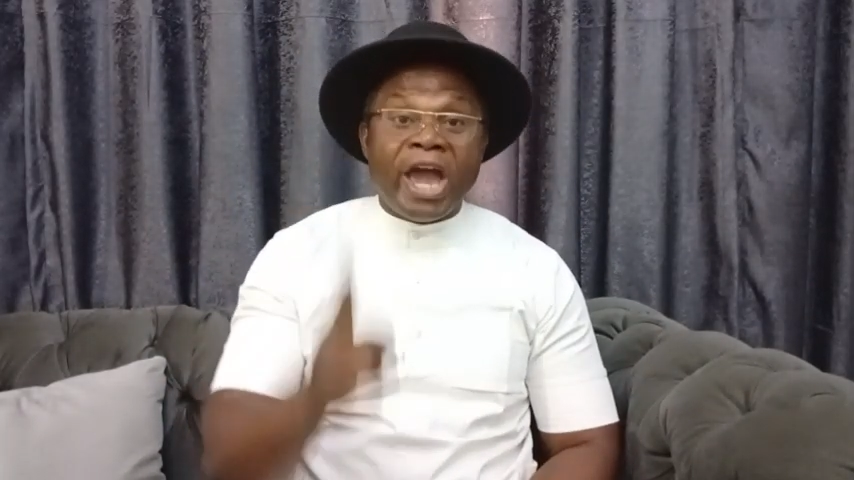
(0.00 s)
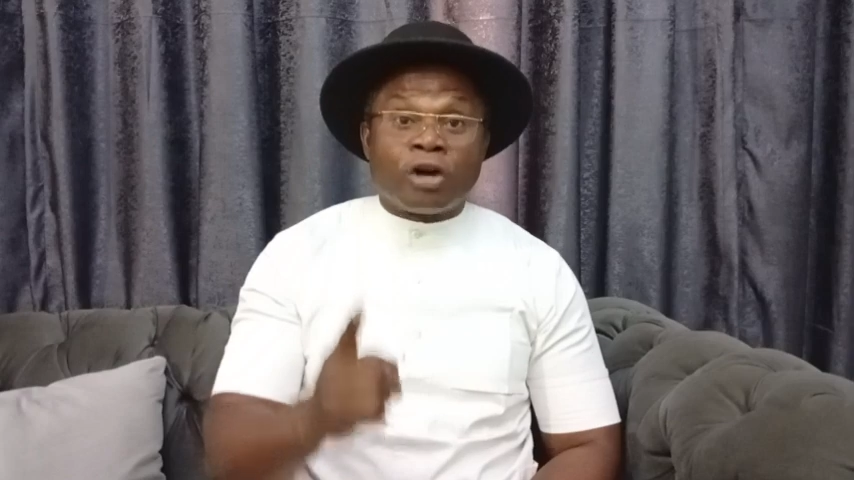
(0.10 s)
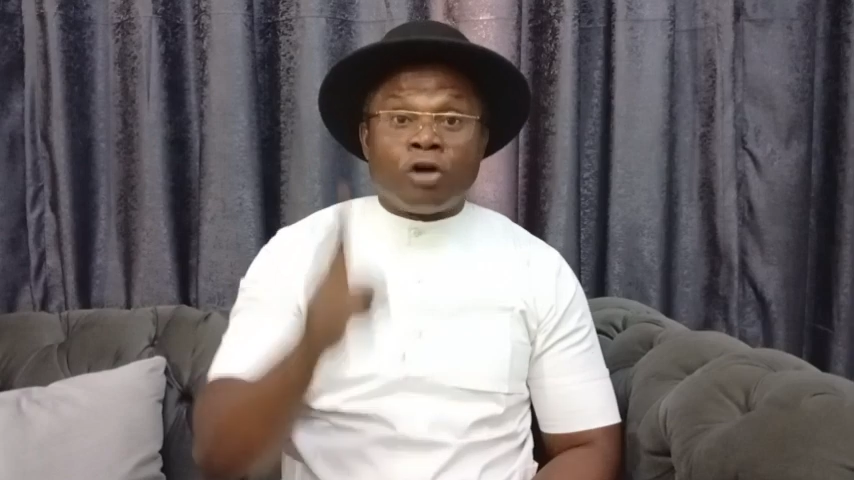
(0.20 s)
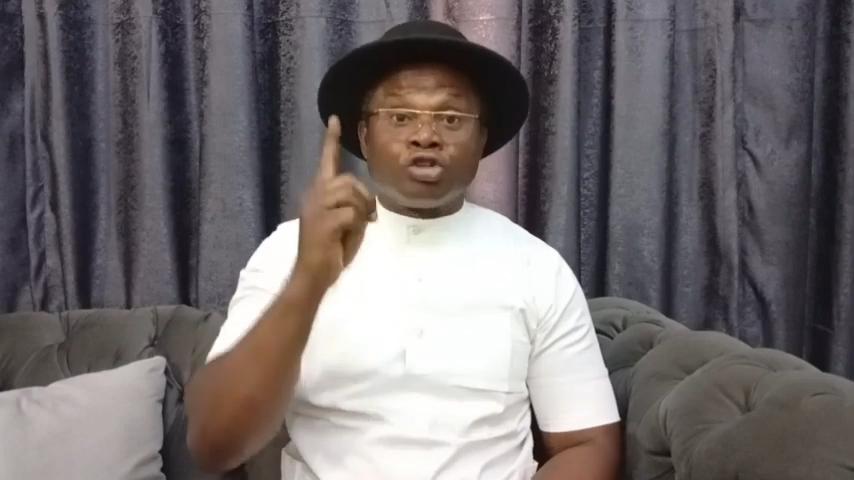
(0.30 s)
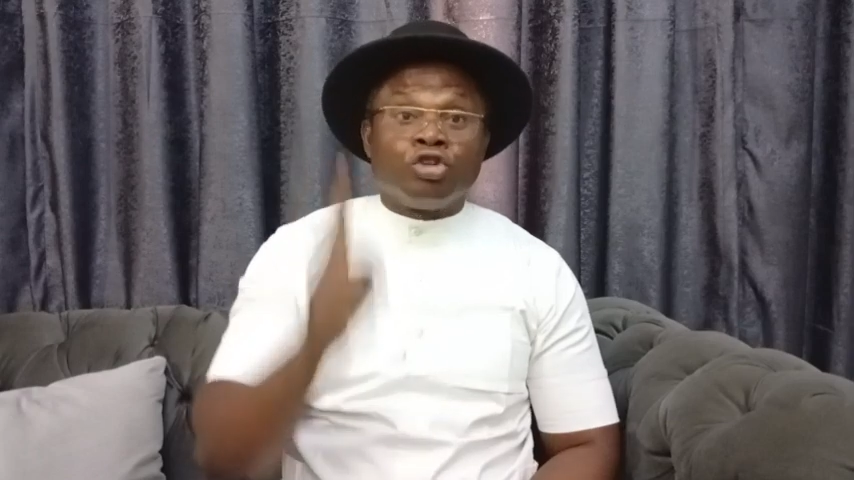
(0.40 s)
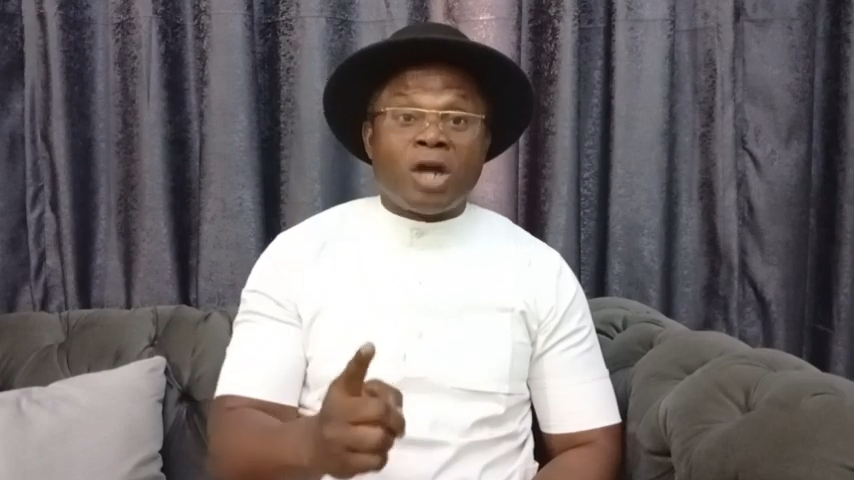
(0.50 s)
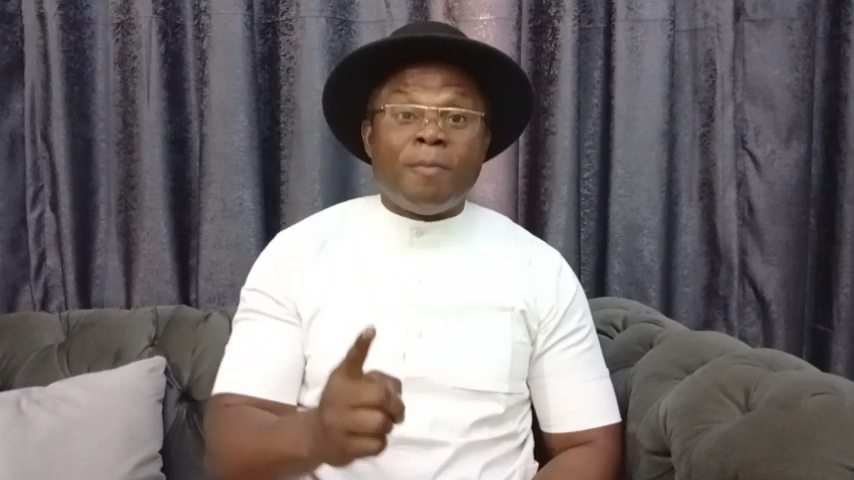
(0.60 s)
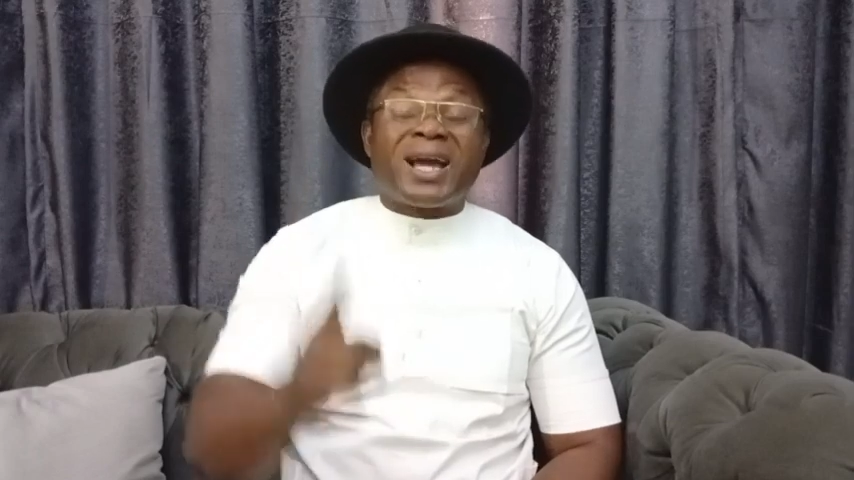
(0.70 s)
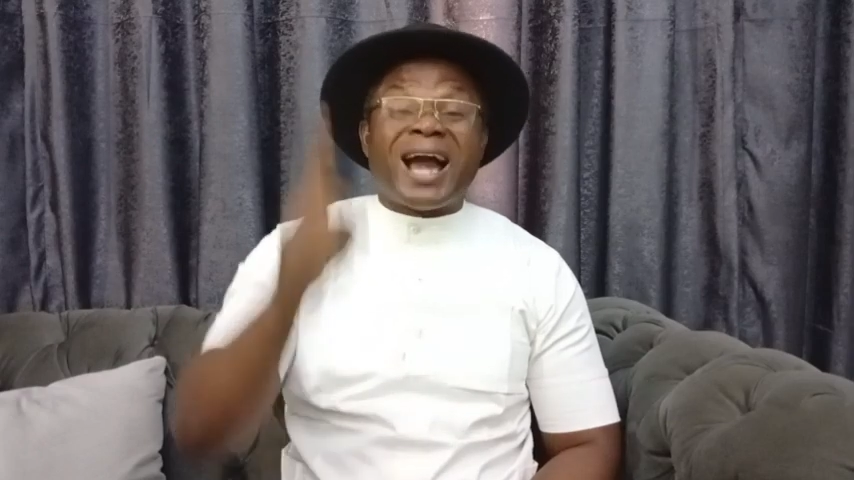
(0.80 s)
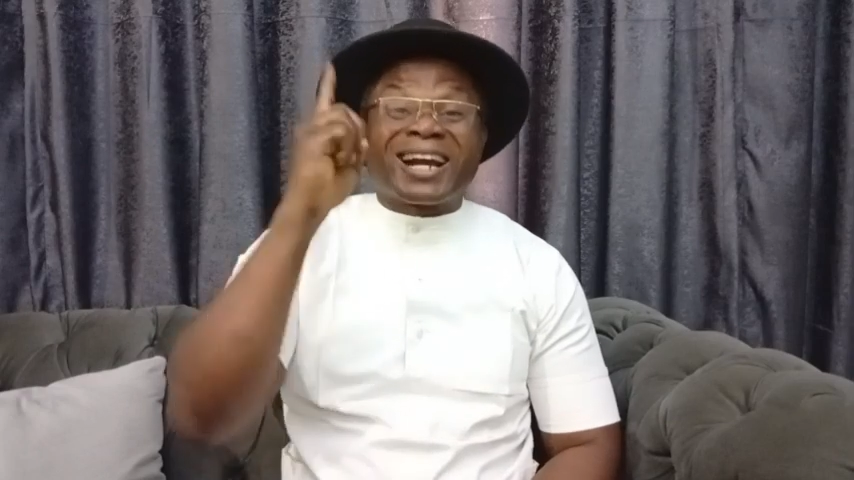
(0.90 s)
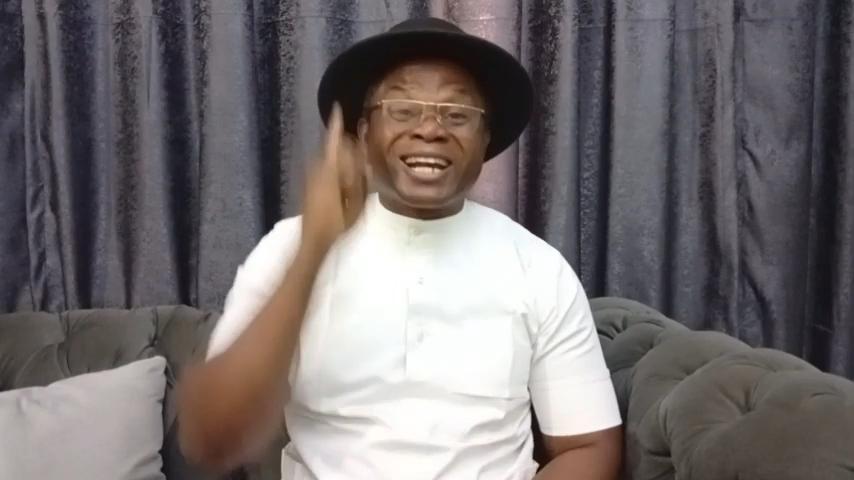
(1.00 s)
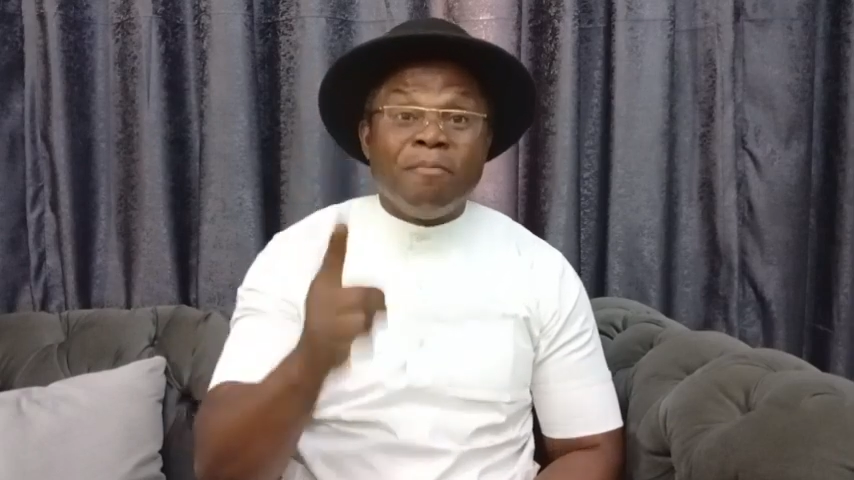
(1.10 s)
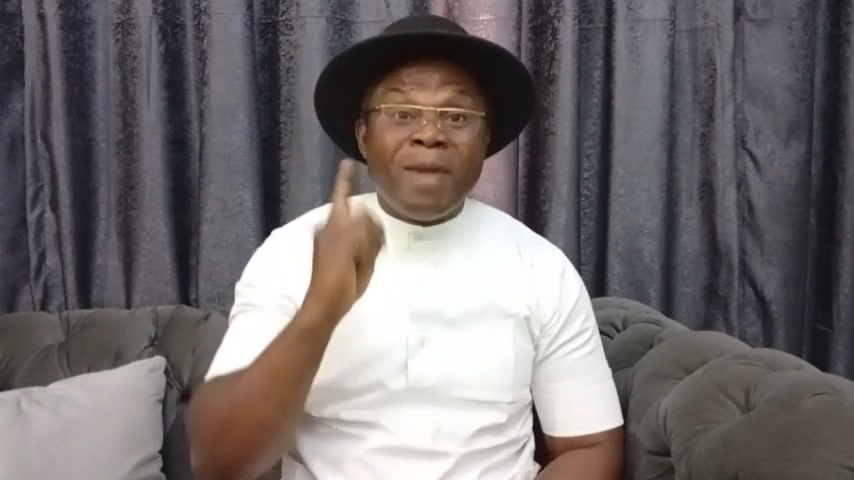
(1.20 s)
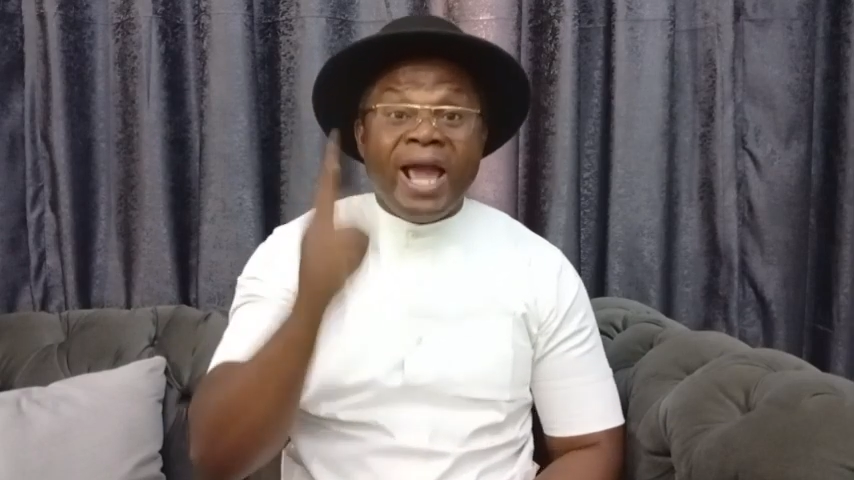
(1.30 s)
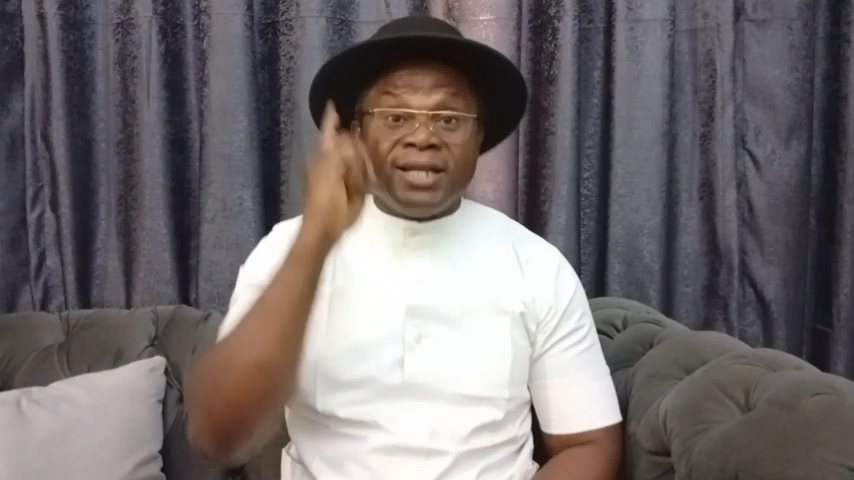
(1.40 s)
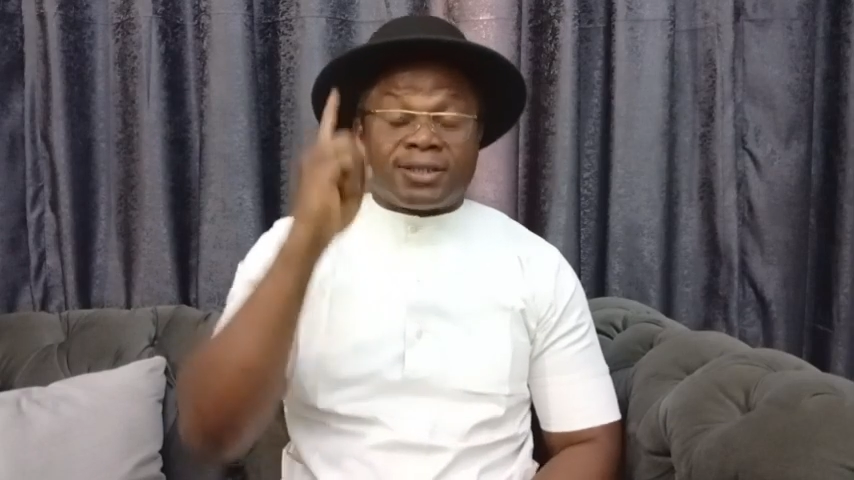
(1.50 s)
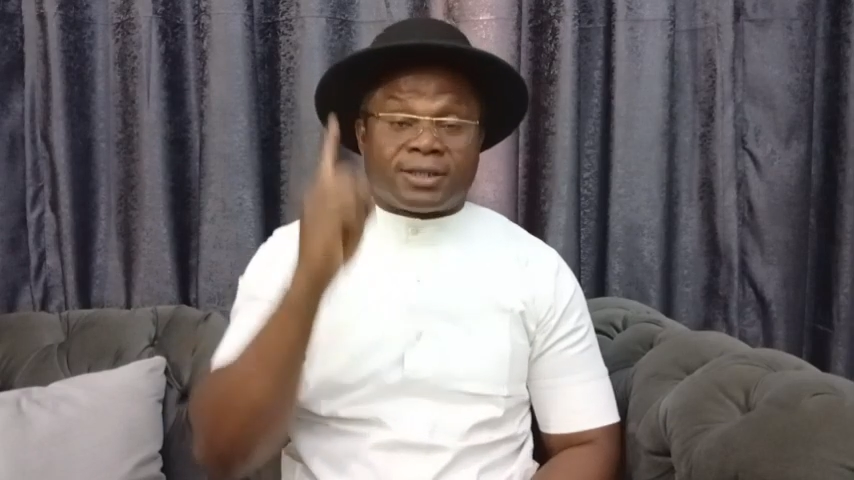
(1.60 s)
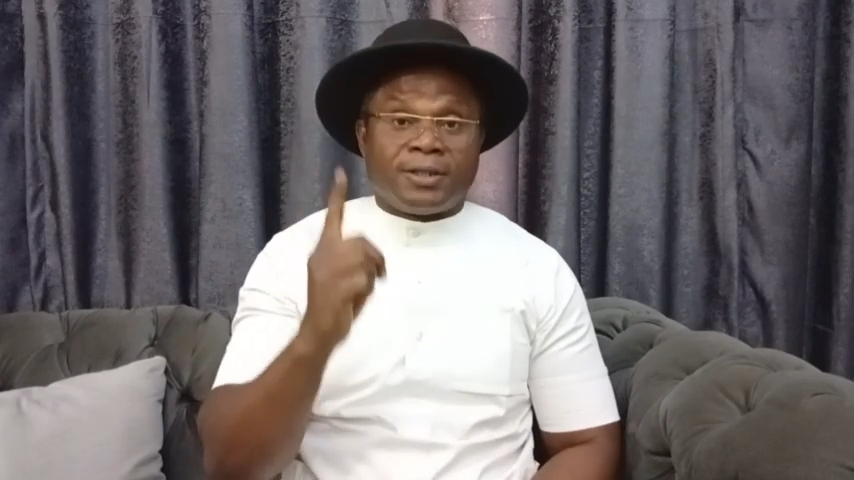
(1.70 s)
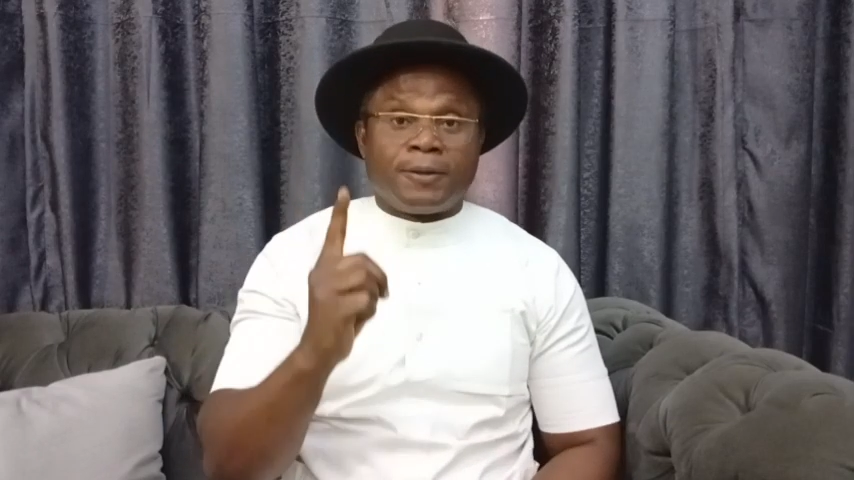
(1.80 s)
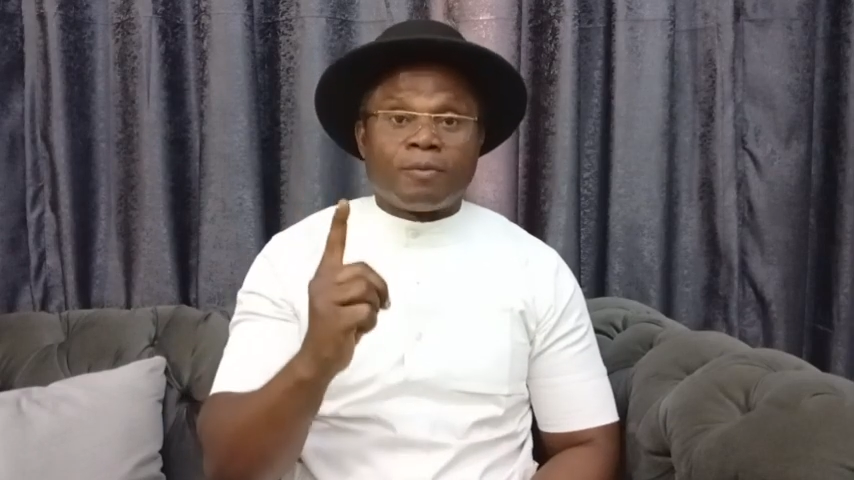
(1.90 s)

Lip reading: Aaron Chukwemeka, remains